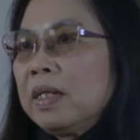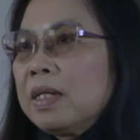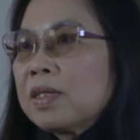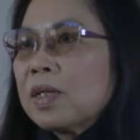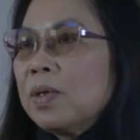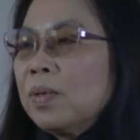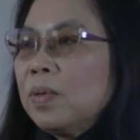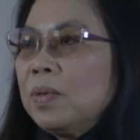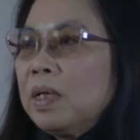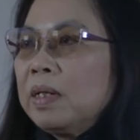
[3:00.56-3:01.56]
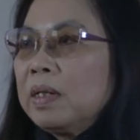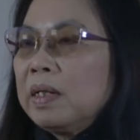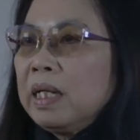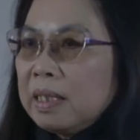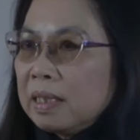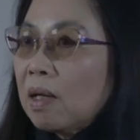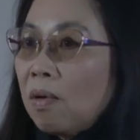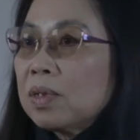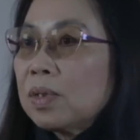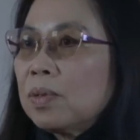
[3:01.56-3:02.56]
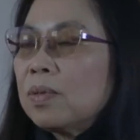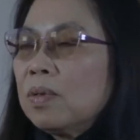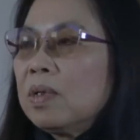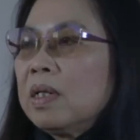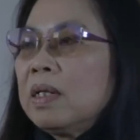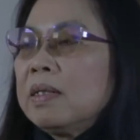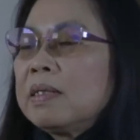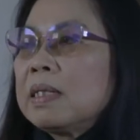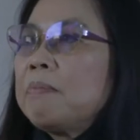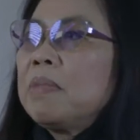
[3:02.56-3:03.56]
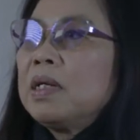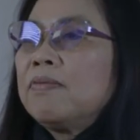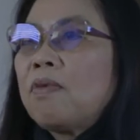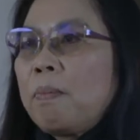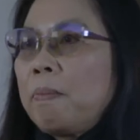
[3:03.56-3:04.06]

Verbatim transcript: So uh, it's also the symbol for